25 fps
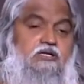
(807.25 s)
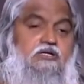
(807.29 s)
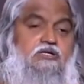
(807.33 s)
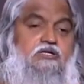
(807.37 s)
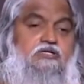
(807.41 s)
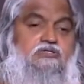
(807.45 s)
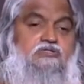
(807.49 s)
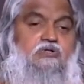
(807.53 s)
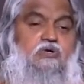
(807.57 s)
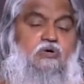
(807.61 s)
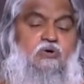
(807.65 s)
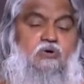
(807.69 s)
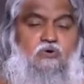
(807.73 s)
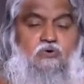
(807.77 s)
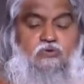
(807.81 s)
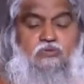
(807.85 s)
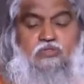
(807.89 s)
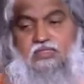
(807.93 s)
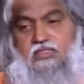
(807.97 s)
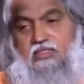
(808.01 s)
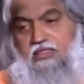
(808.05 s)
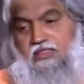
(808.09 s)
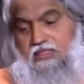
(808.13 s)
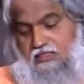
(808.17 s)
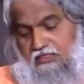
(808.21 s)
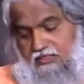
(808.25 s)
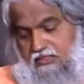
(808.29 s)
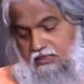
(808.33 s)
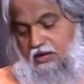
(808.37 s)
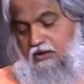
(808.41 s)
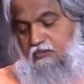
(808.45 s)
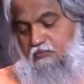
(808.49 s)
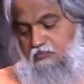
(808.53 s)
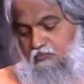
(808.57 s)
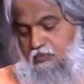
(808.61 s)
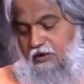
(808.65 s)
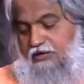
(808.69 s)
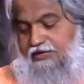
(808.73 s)
So
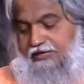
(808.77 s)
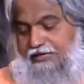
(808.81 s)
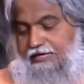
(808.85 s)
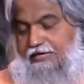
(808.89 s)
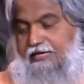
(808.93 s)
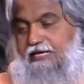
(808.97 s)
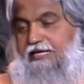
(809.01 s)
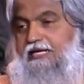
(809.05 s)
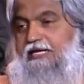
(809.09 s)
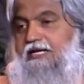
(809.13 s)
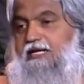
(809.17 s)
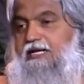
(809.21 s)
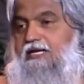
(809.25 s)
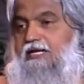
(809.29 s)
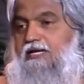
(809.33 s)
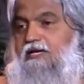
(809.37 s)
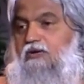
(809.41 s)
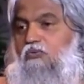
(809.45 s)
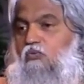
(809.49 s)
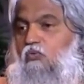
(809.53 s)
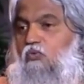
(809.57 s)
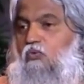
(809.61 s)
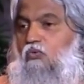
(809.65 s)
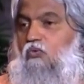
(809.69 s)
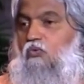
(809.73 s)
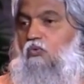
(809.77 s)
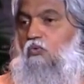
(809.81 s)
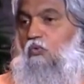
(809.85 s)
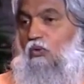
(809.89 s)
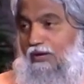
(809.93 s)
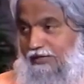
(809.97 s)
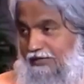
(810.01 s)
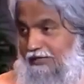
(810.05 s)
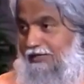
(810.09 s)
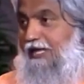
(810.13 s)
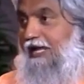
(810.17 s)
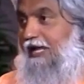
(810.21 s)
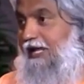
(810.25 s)
that particular
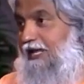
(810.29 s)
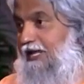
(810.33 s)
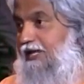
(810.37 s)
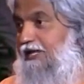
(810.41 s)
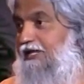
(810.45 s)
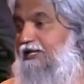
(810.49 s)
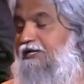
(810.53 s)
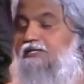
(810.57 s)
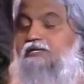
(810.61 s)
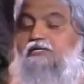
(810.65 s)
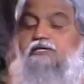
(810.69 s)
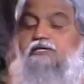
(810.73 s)
one day,